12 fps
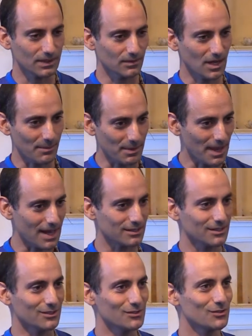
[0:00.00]
coming back
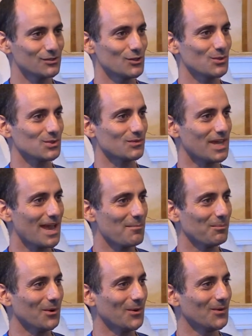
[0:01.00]
to Joseph
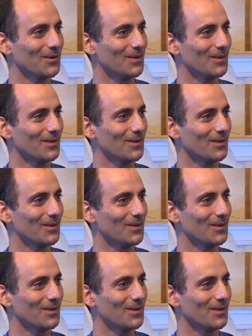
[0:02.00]
Campbell,